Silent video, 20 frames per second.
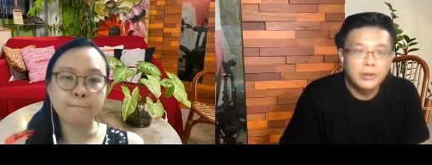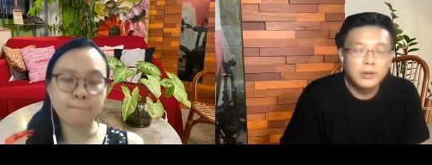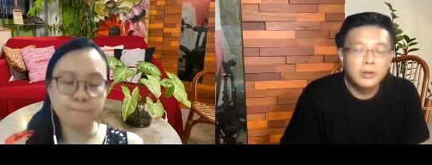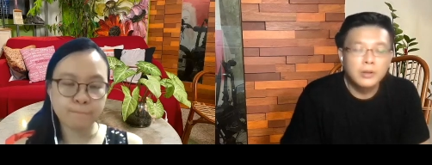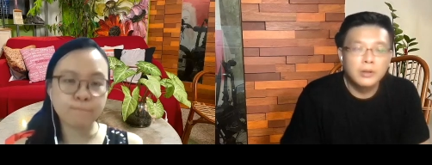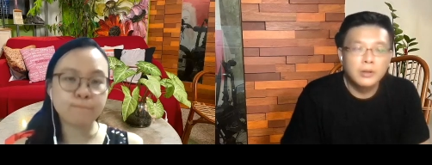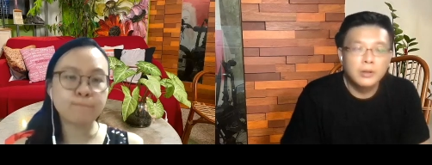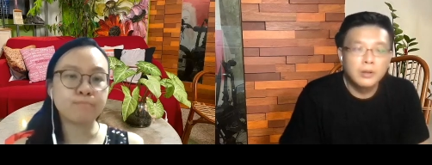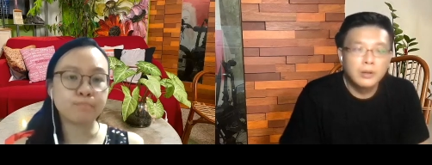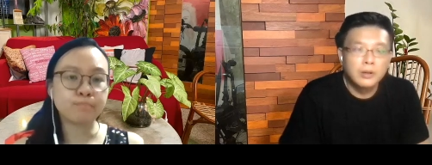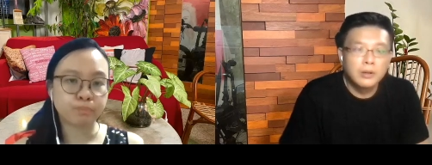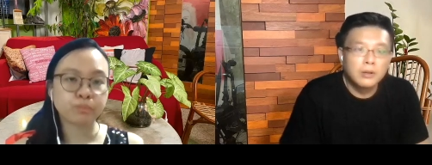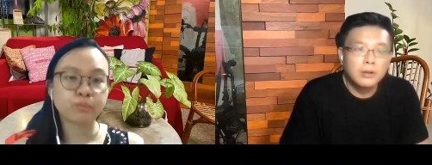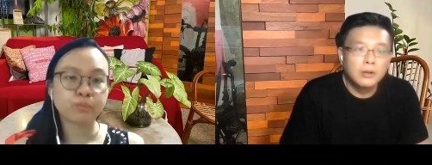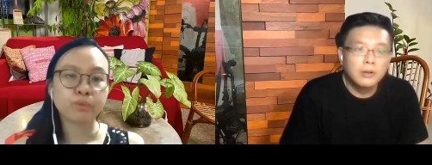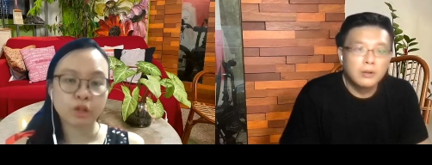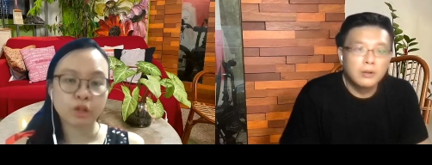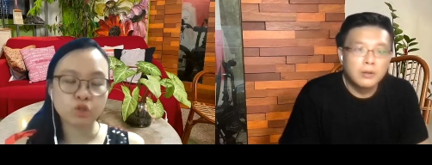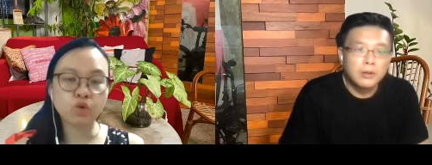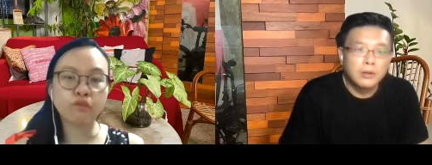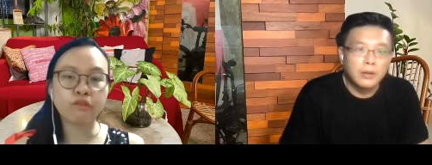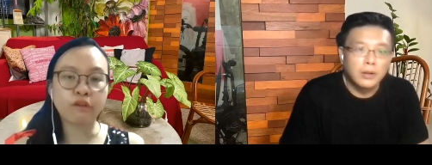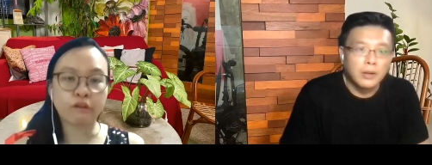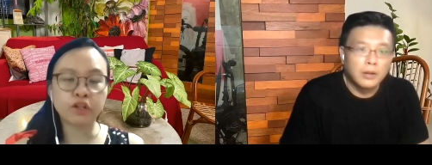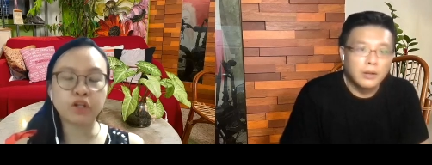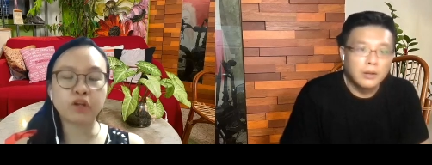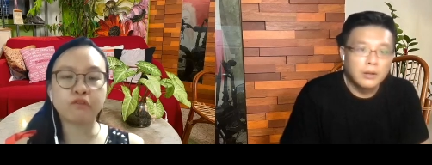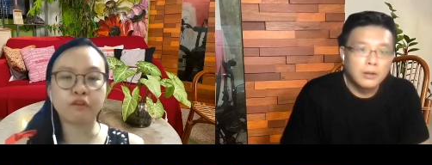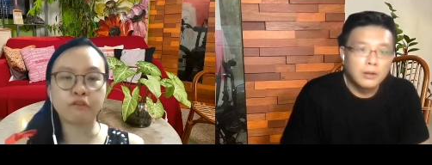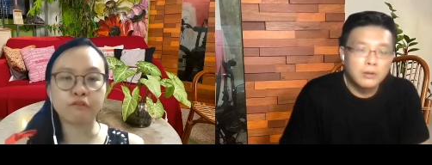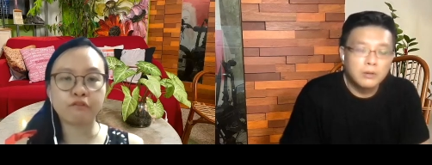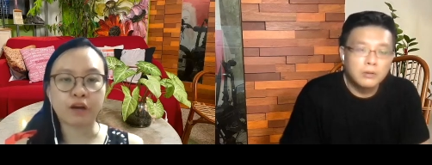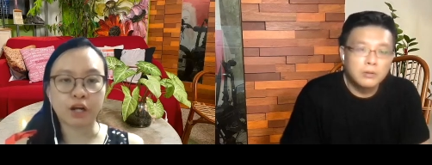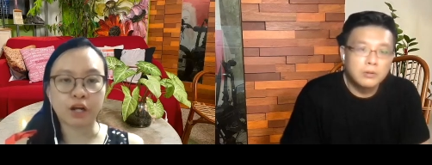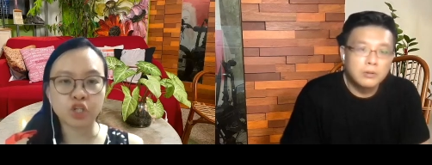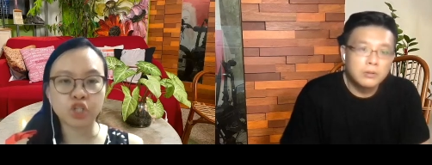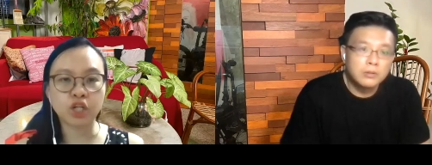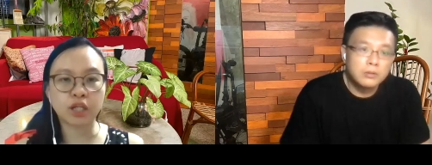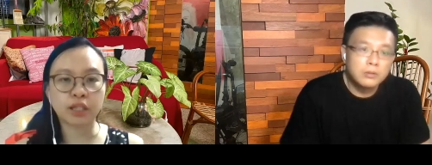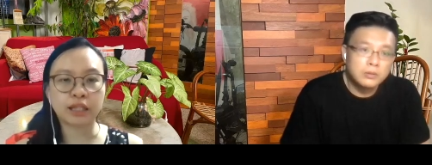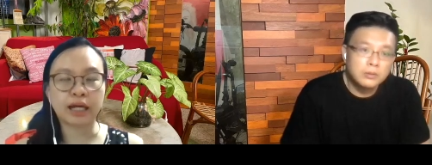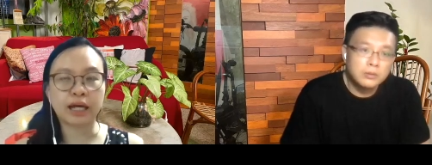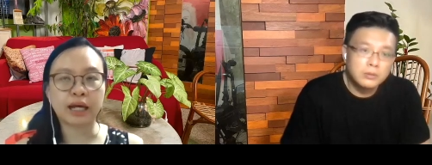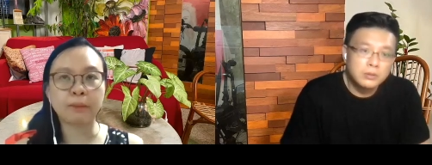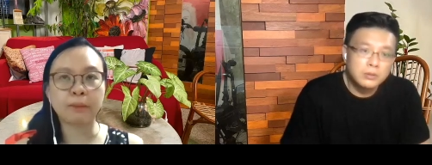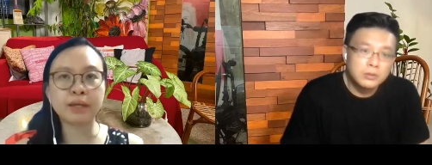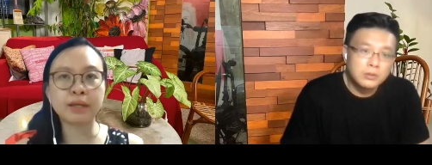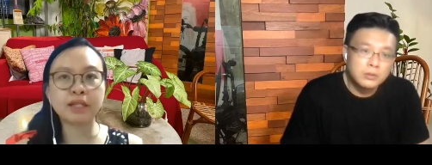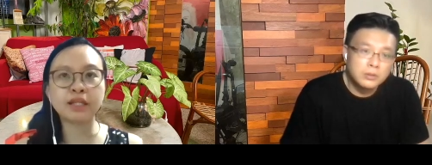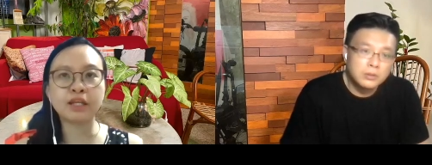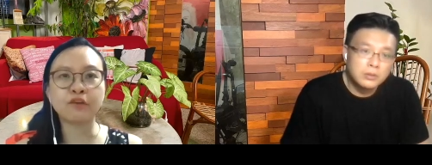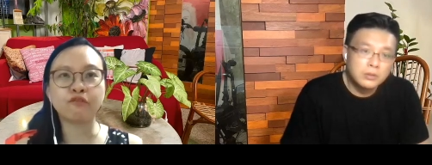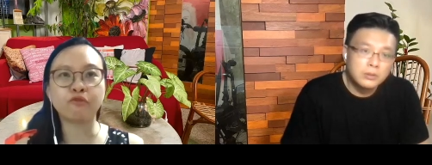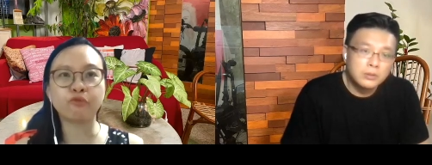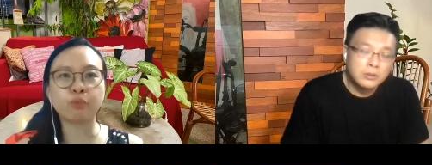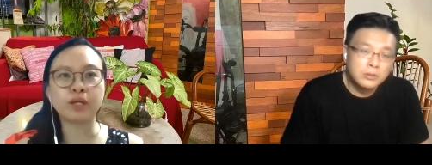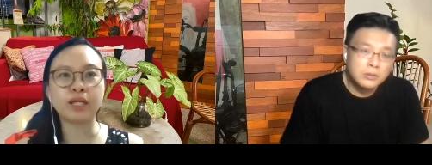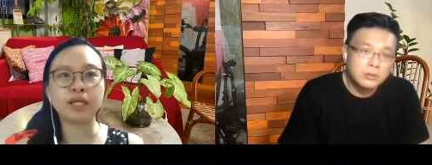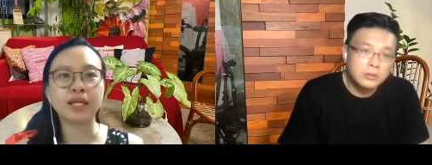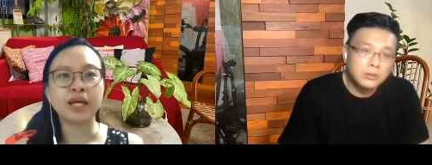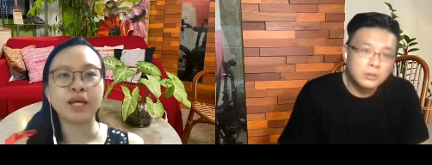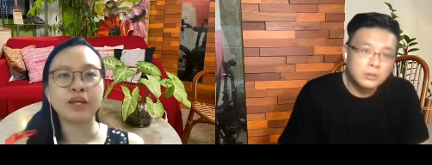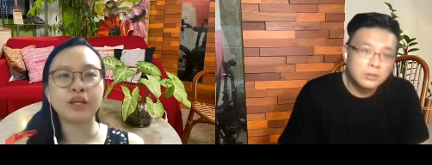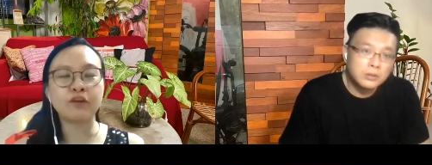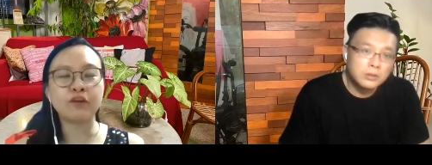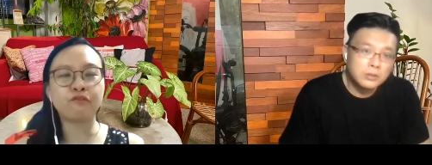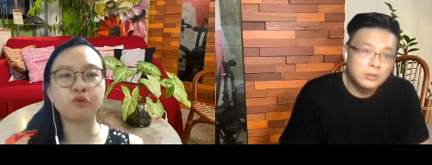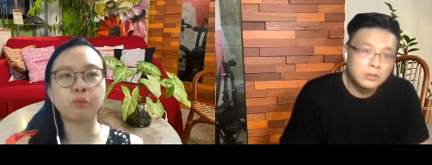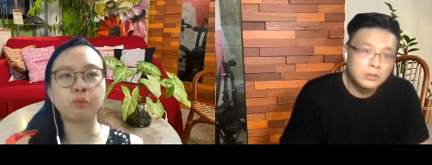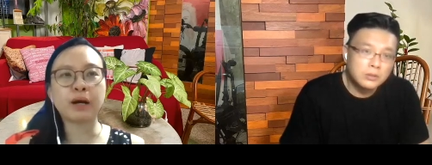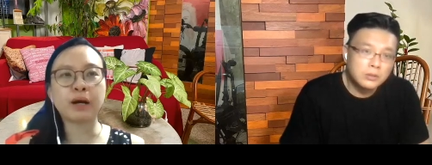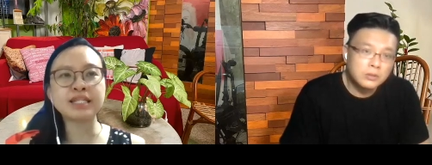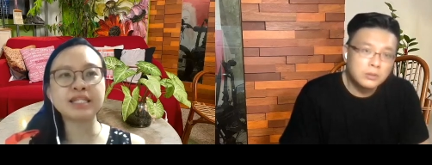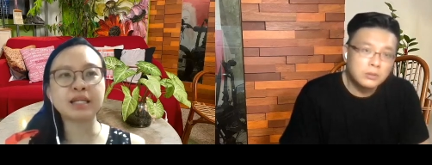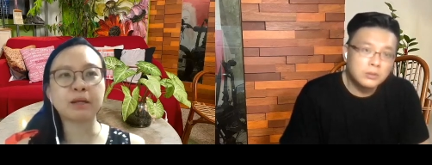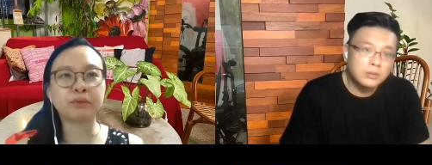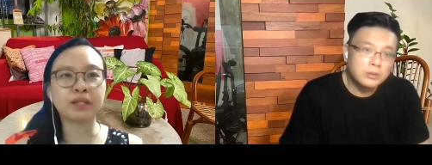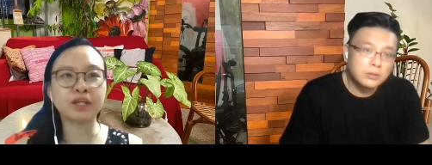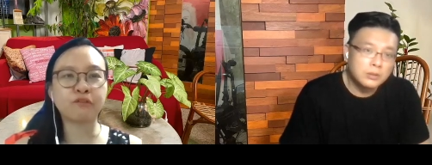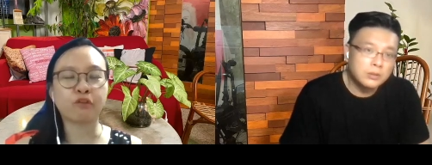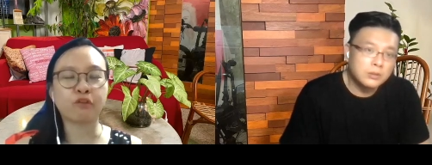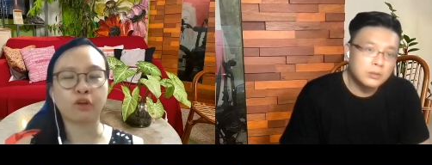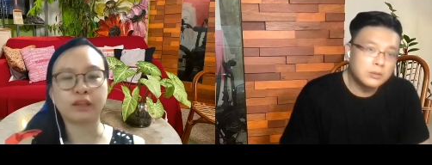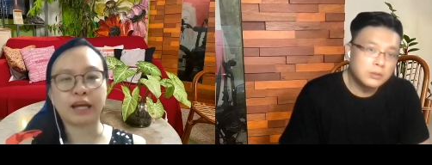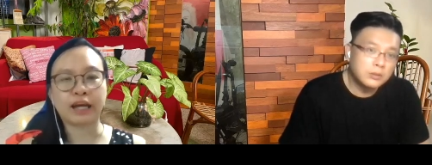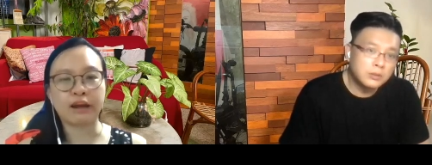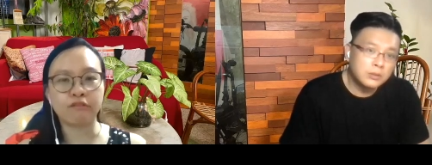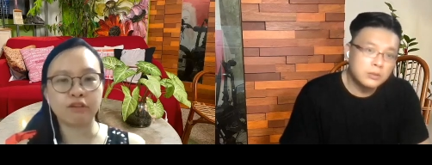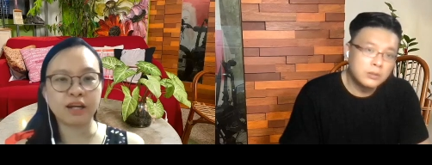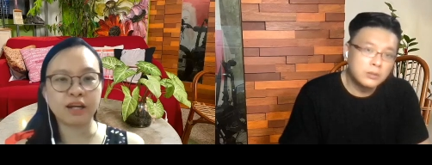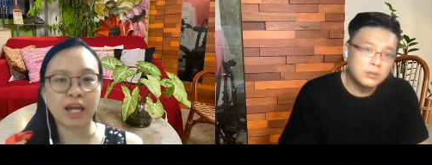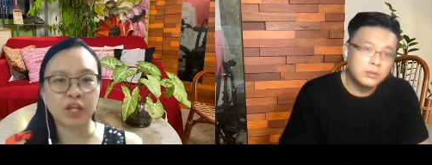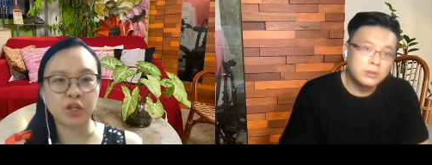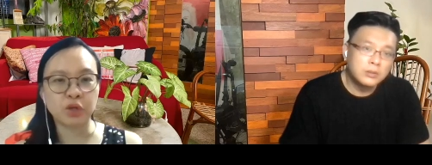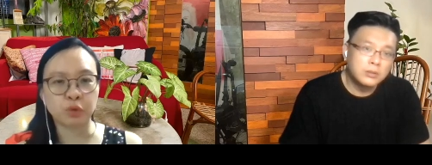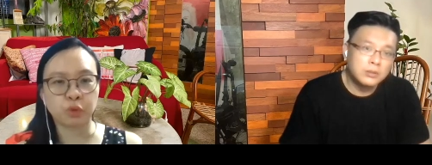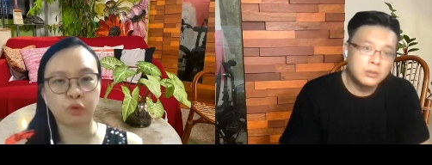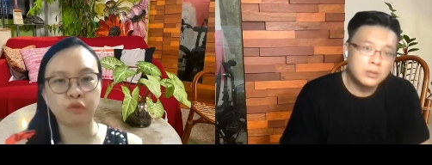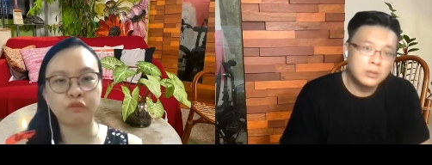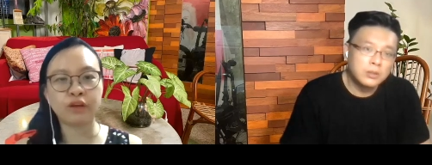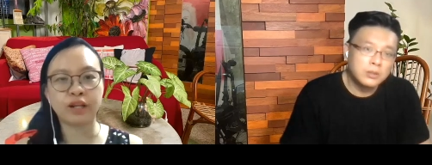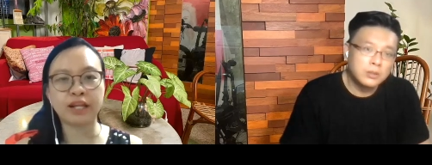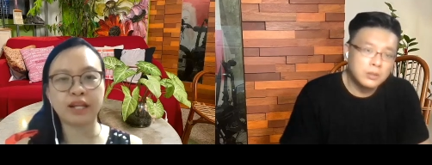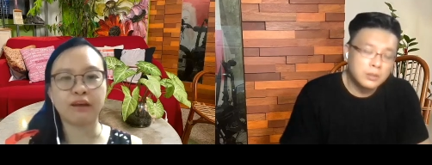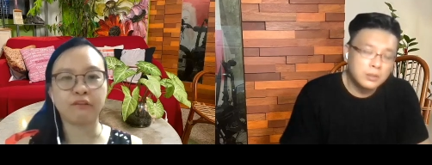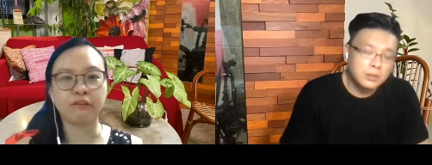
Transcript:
Speaker 1: Mm, so very different yeah. function lah. I mean, if we if you buy something for diarrhea and you don't really